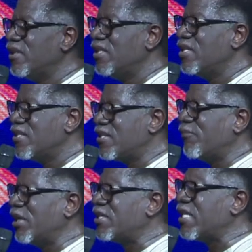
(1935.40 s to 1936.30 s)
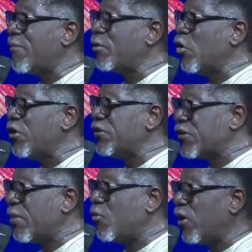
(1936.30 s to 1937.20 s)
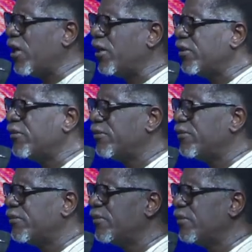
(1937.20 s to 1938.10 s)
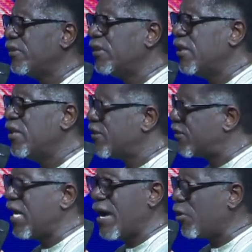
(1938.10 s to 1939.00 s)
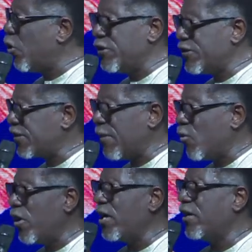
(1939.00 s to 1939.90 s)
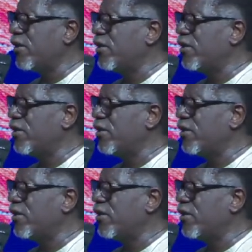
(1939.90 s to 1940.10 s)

Somebody say, I'm going somewhere. Say, I'm going somewhere.